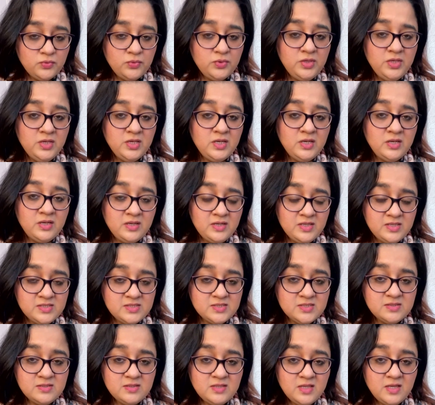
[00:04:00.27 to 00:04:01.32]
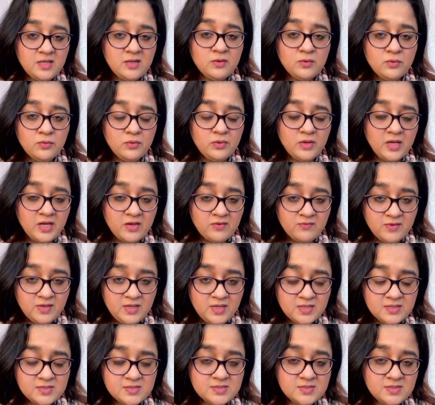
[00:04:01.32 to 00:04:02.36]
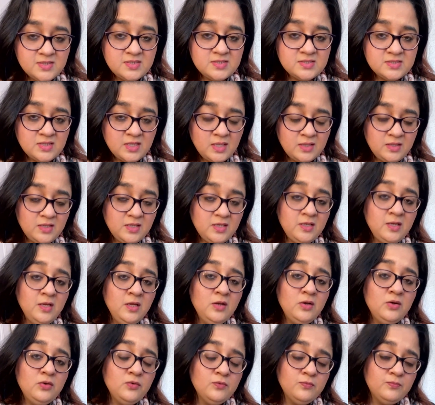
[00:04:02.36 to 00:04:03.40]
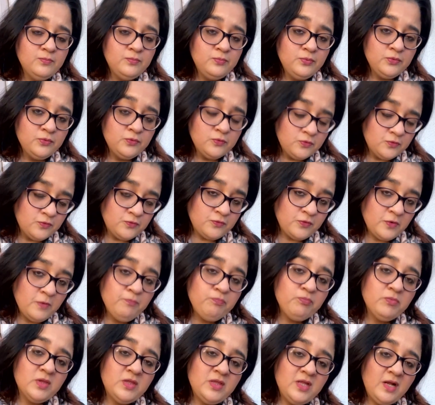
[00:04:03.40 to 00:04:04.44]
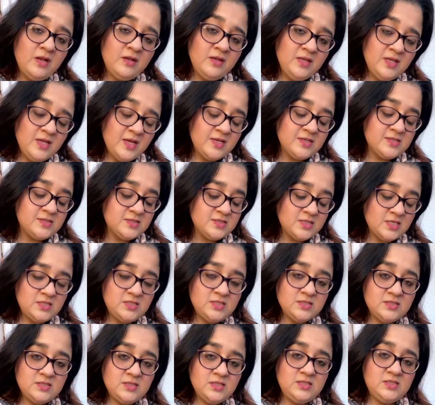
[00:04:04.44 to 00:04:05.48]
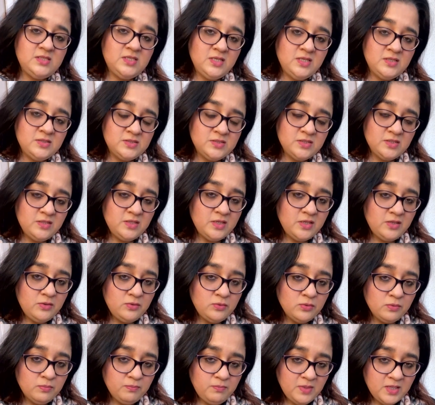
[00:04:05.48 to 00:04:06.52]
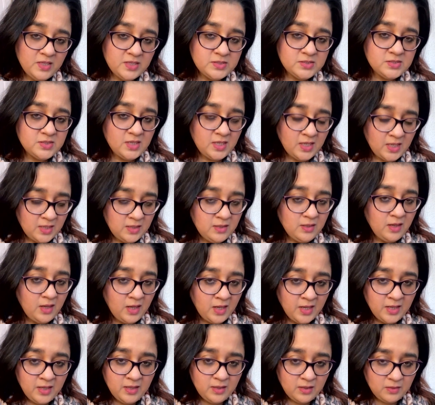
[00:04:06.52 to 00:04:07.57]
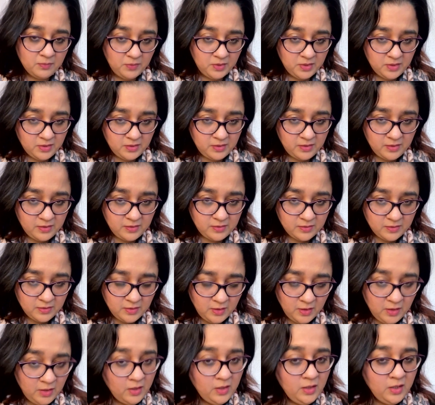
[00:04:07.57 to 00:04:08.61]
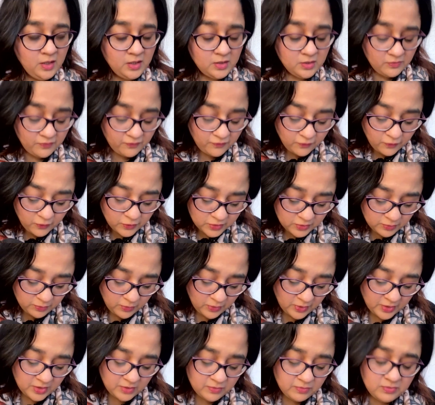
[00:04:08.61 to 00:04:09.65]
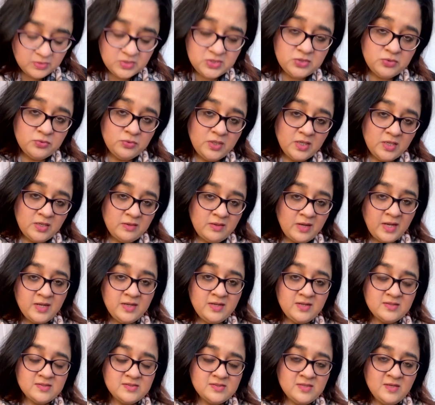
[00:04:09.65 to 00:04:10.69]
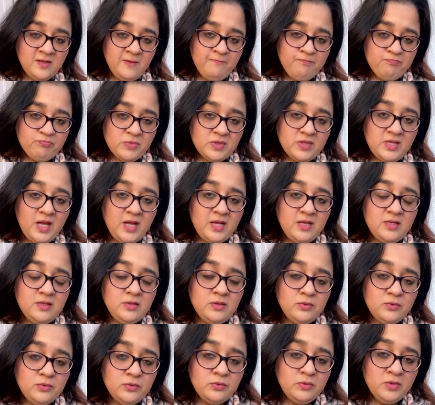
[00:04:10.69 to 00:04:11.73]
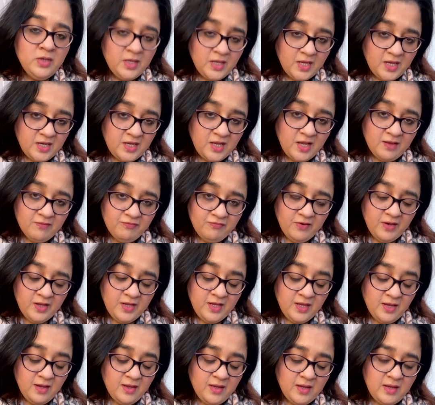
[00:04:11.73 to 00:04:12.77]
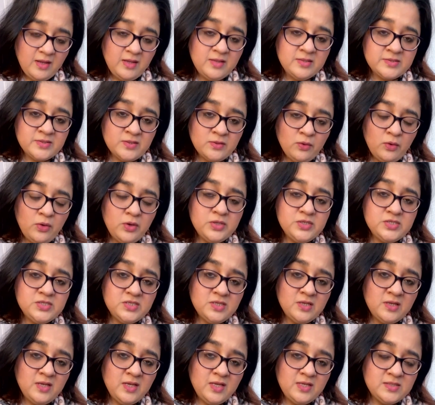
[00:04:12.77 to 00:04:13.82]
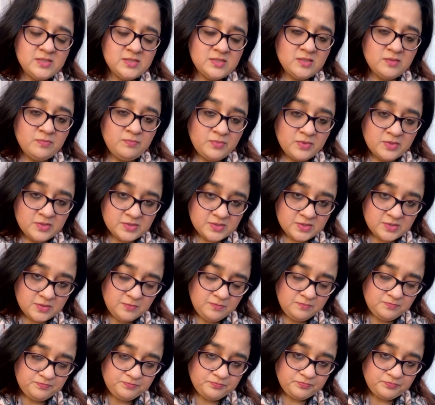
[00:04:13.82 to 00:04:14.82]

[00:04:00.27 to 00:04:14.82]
real reason. There are no evidence. There is nothing to prove that yes, such a incident took place and I committed it. The fourth point which you can write is that, an FIR is lodged against a person